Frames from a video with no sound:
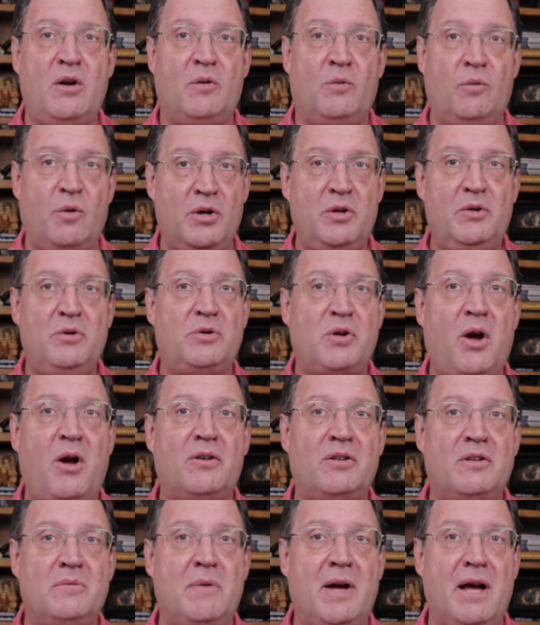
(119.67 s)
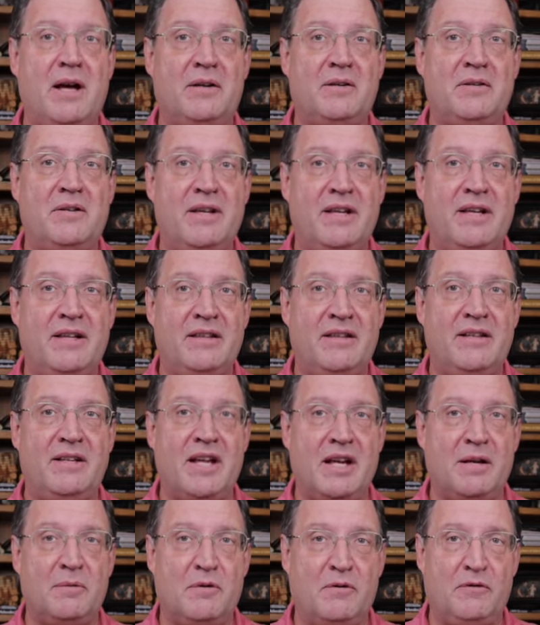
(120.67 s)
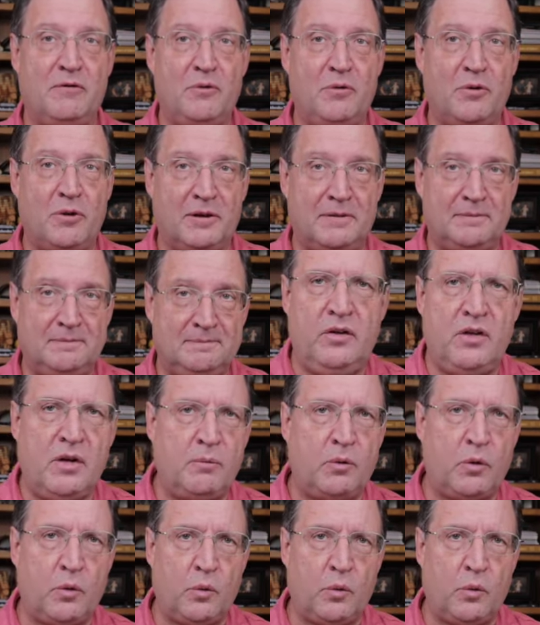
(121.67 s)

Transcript: what you talked about the day before. Number